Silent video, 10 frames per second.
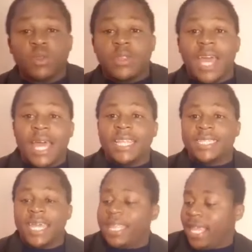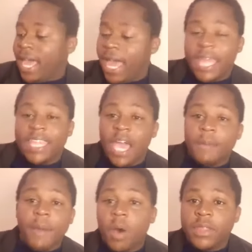on the other side and
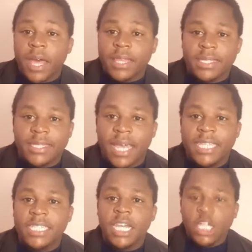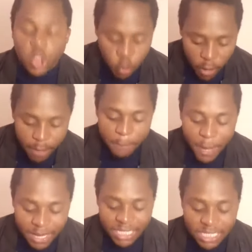Yamal on the other side. A
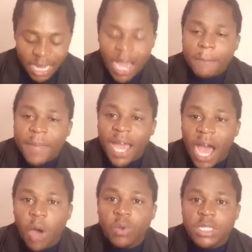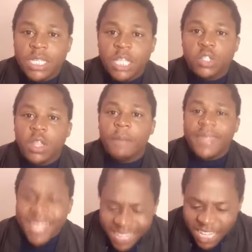manager coming out in a
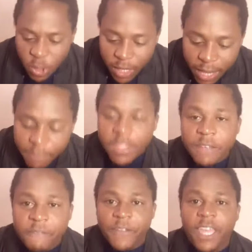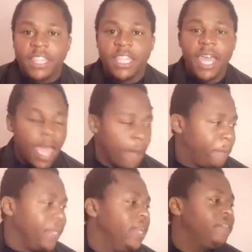tournament and actually having the faith
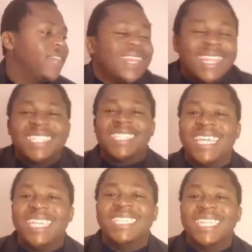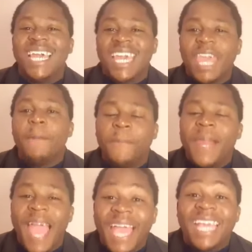and belief that these kids can
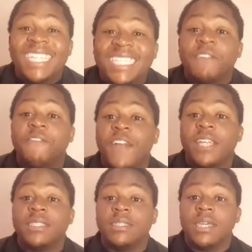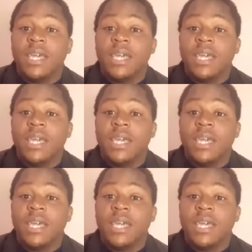play against the France.